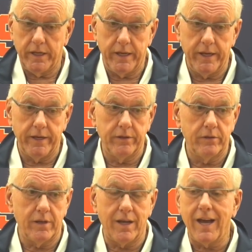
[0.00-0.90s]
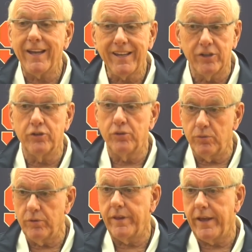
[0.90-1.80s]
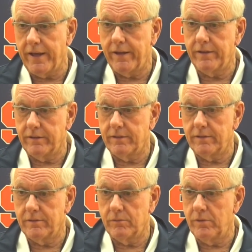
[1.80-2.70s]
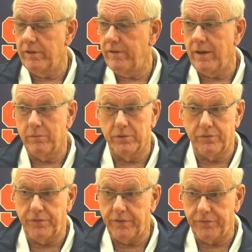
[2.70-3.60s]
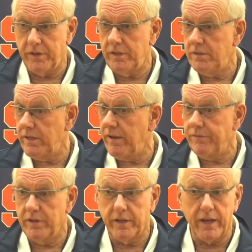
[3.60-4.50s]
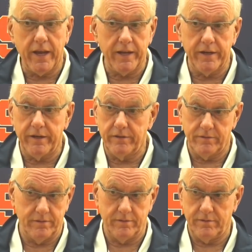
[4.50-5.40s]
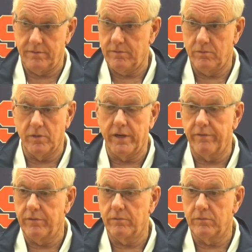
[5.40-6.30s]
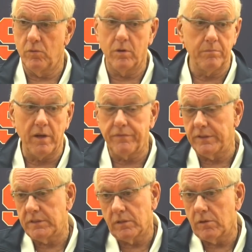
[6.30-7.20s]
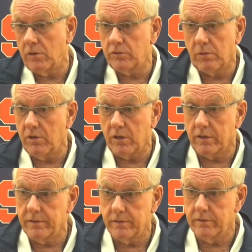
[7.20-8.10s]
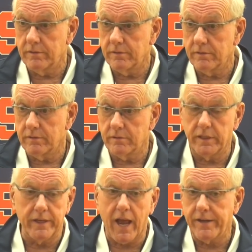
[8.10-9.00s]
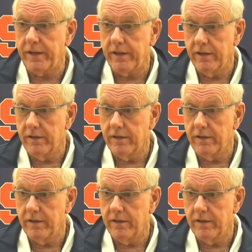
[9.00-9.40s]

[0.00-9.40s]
And I can do that whether I was 50, 70, 80, whatever. Warren Buffett still goes to work. Is he 90?